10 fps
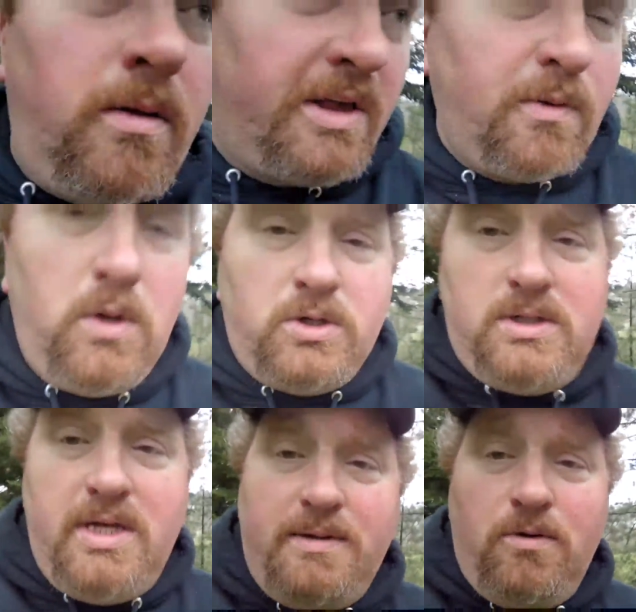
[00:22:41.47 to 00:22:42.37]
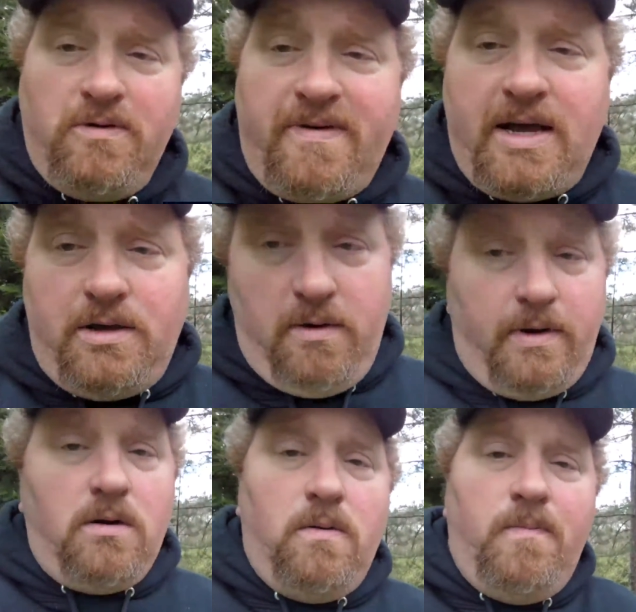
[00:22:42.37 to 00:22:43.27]
That's what we'll do it then. There
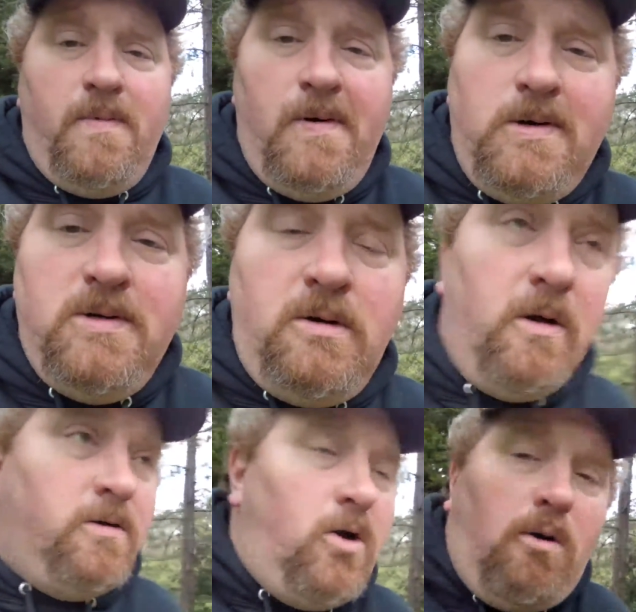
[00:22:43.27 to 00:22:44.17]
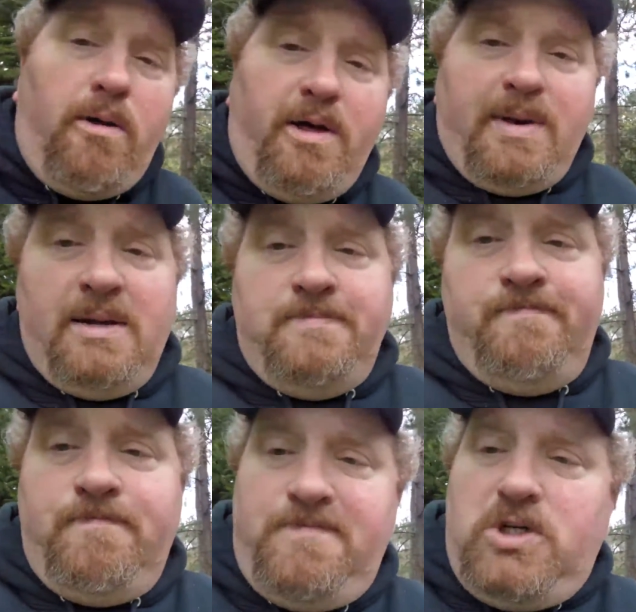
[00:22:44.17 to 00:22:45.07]
we go. Go with it, man.
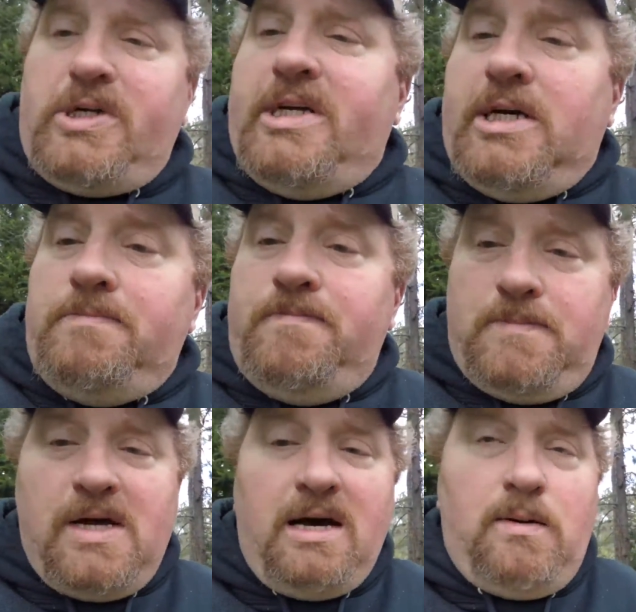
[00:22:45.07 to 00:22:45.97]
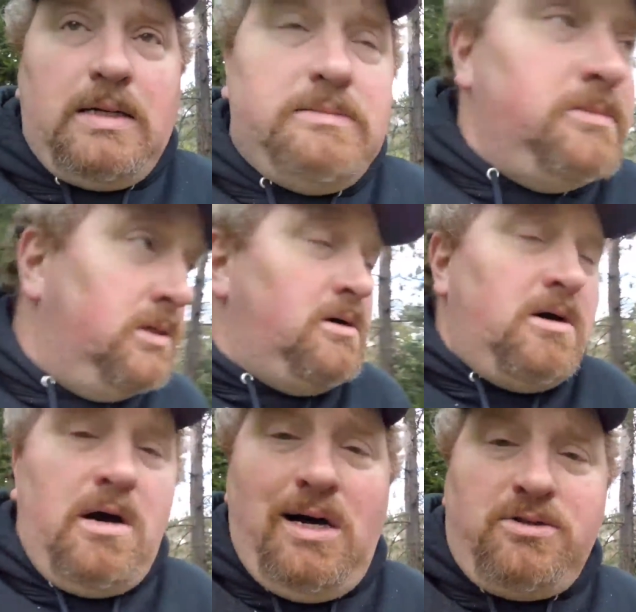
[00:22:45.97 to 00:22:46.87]
You already did. I'll
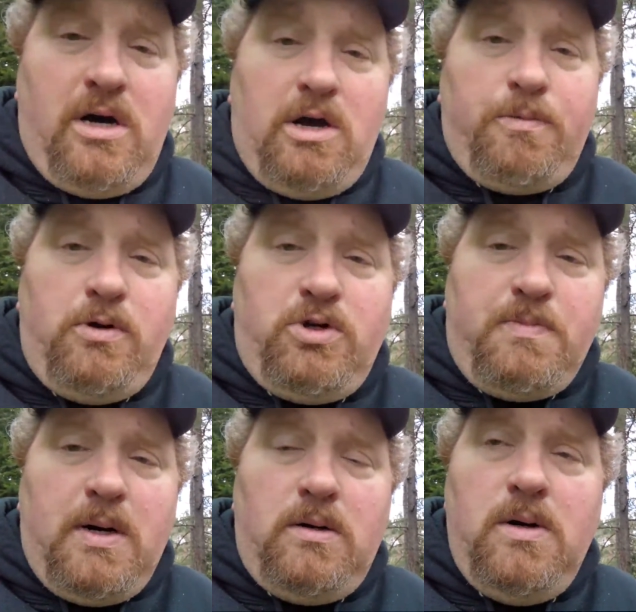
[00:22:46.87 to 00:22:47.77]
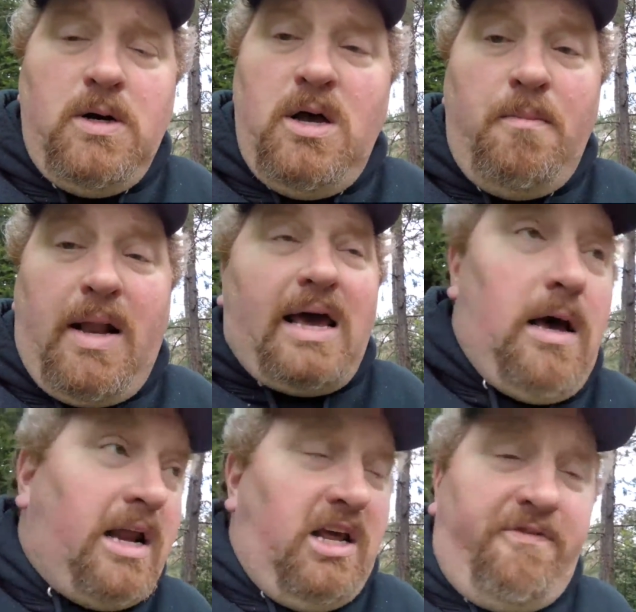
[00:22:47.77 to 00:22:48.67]
try. I hope to do it tomorrow. But
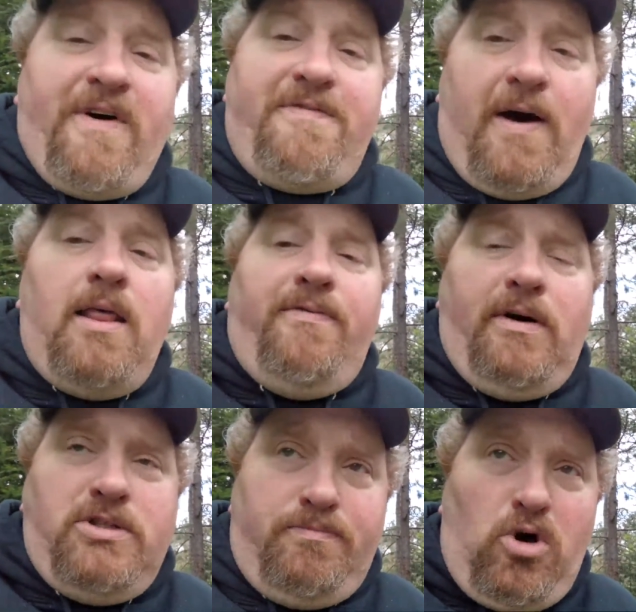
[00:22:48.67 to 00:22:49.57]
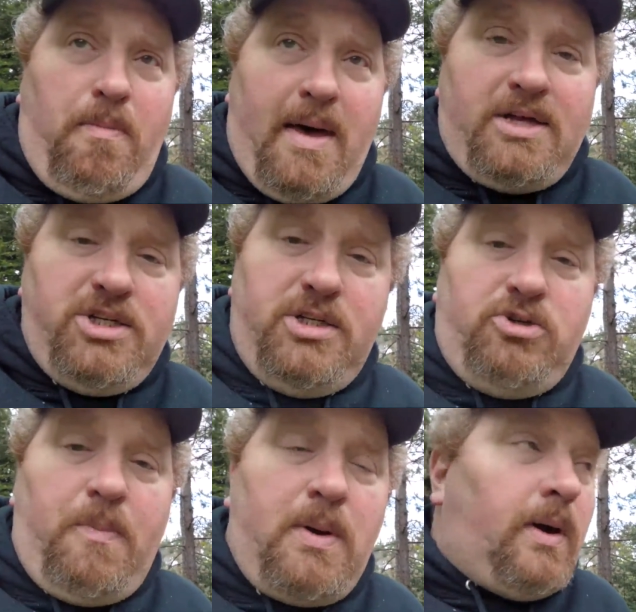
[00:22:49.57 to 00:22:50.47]
I finally found some book matches. It
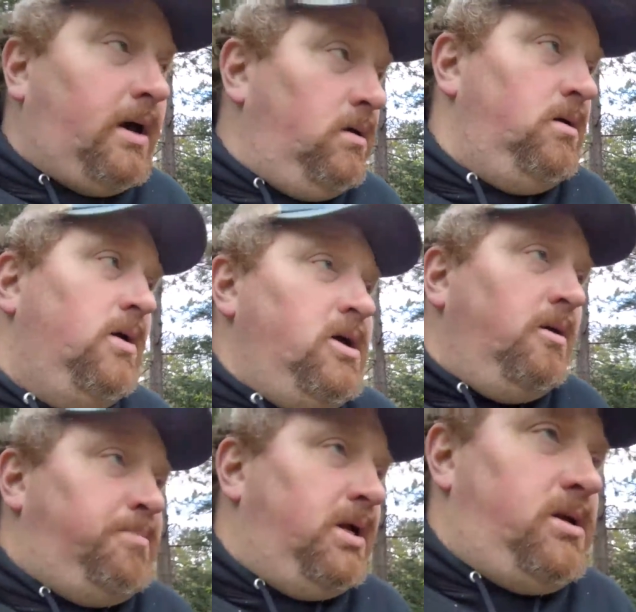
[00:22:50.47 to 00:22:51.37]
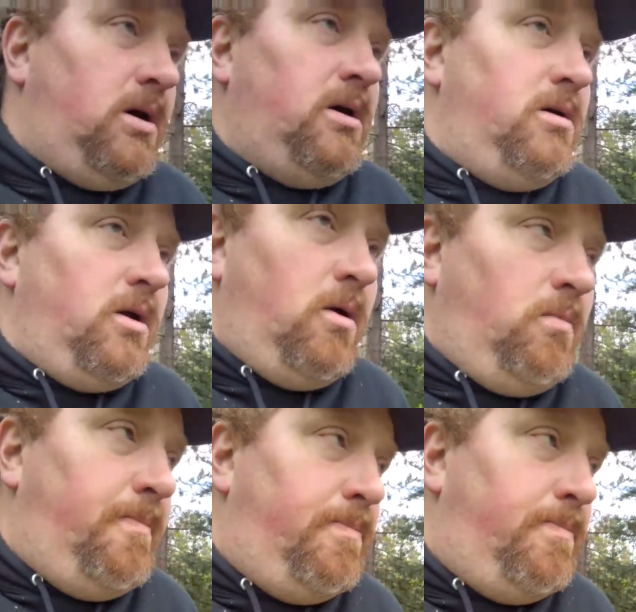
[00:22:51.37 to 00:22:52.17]
took me a while, but you know,